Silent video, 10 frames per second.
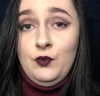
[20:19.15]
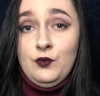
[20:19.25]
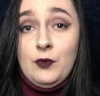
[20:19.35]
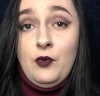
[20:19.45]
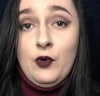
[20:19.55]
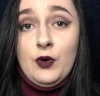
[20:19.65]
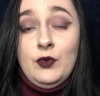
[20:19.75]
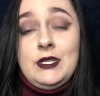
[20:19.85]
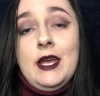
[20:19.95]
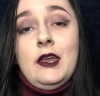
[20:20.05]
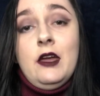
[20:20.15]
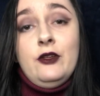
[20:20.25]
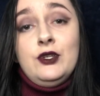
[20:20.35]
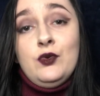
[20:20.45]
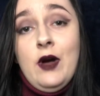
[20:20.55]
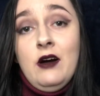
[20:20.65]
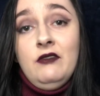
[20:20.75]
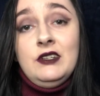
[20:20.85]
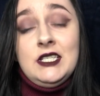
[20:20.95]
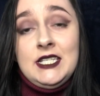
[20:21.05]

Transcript: report would take another 12 to